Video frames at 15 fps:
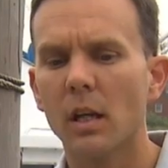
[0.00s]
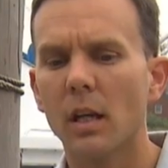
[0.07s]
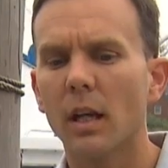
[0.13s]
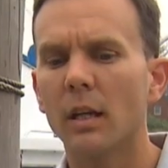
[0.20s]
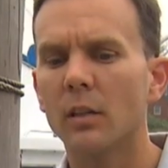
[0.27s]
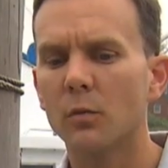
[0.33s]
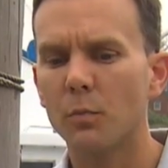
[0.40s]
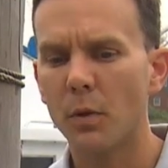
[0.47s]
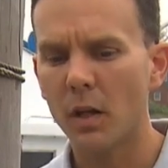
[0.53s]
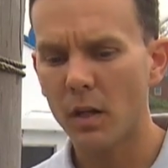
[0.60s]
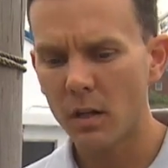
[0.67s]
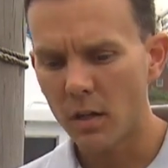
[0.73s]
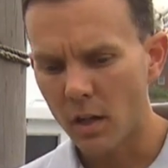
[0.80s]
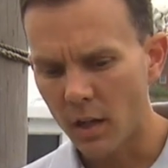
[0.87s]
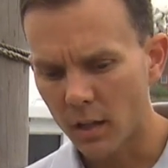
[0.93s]
it's
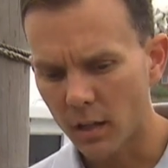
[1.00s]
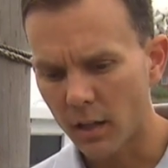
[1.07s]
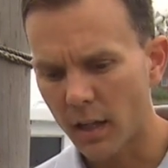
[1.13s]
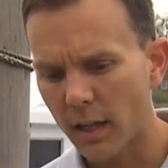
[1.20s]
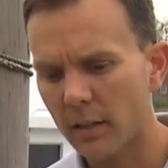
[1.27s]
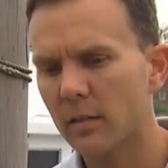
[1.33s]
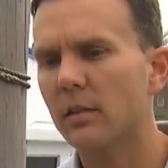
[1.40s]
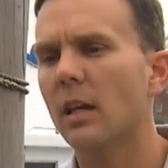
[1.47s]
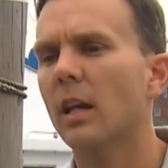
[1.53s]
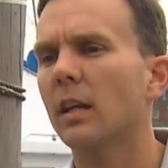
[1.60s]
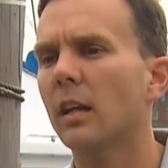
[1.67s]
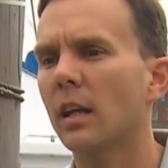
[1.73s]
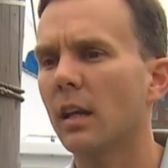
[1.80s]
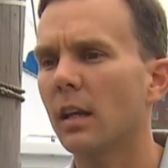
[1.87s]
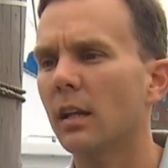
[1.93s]
been in the last
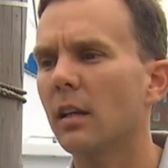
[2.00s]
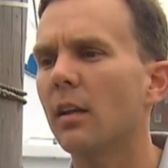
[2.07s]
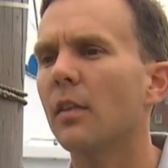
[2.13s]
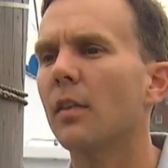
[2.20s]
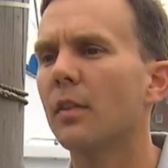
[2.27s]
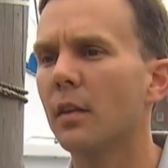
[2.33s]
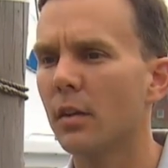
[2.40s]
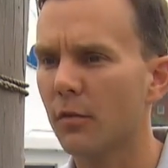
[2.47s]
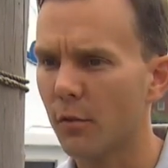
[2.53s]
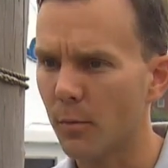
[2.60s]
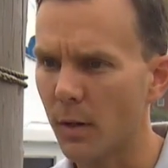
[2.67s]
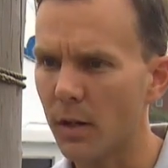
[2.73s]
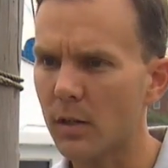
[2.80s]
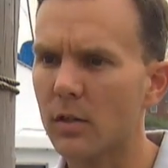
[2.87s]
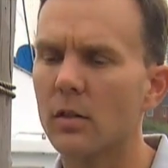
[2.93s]
decade that the
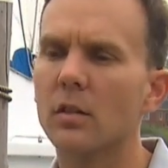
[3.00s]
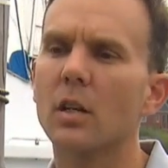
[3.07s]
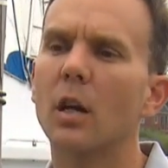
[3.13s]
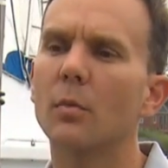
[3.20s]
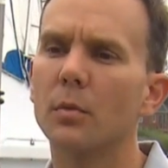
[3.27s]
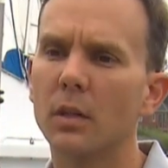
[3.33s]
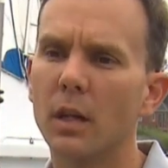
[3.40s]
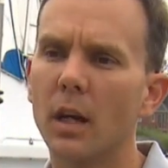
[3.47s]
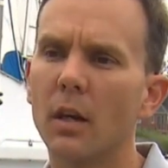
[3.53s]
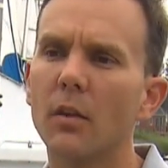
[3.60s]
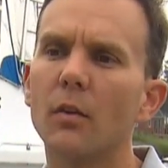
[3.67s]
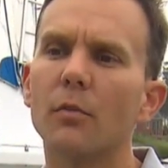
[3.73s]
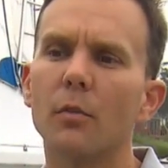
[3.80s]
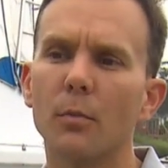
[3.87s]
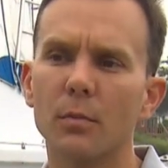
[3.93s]
information has come
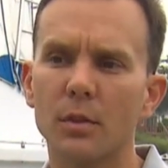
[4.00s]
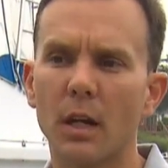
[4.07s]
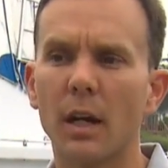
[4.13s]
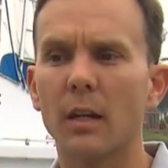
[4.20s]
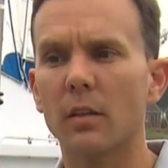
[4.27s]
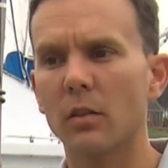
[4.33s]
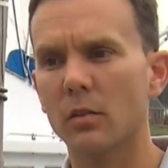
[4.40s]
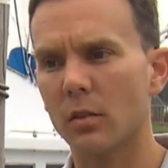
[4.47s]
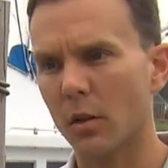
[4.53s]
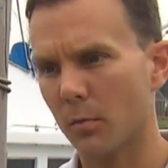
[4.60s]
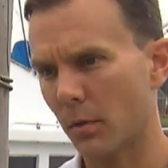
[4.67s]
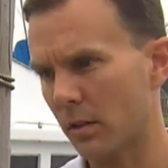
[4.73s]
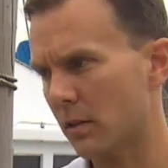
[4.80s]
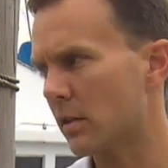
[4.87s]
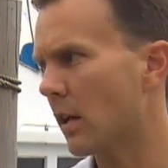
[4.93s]
together from scientists like
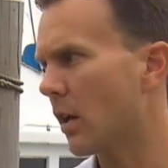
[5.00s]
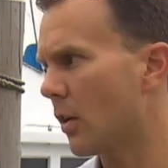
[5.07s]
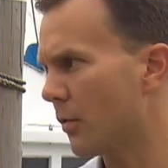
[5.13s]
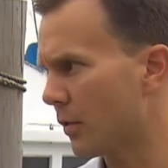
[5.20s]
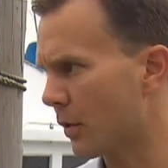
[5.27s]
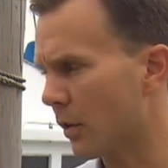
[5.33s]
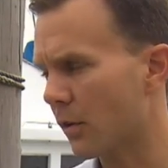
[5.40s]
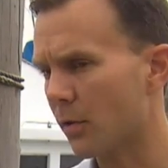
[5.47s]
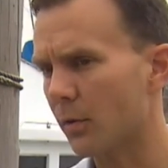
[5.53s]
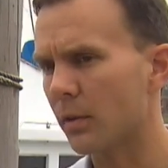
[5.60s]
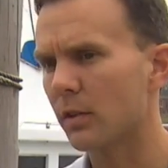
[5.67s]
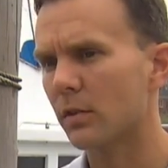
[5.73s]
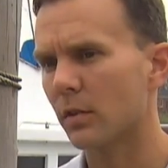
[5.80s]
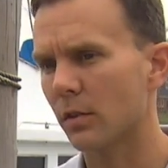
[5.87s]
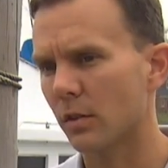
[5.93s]
myself and other
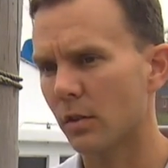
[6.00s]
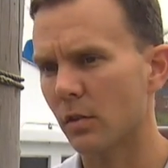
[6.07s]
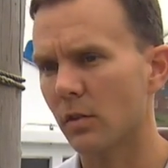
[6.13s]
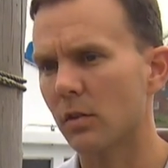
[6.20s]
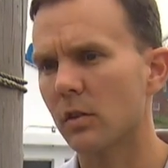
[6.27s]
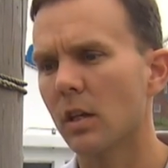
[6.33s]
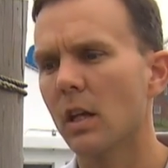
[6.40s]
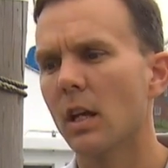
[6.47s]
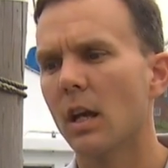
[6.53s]
researchers.